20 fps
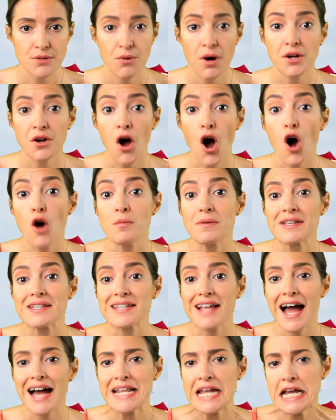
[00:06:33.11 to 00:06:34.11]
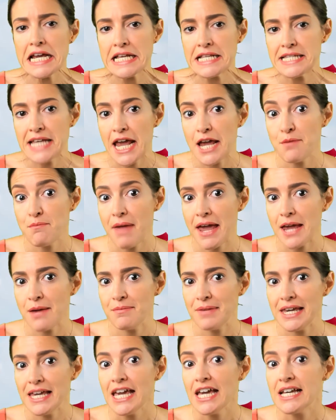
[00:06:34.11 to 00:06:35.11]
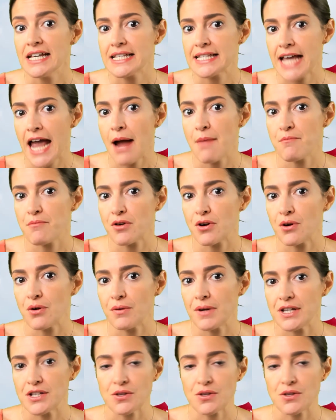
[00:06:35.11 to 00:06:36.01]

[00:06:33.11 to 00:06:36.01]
One hope is that they may be temporary.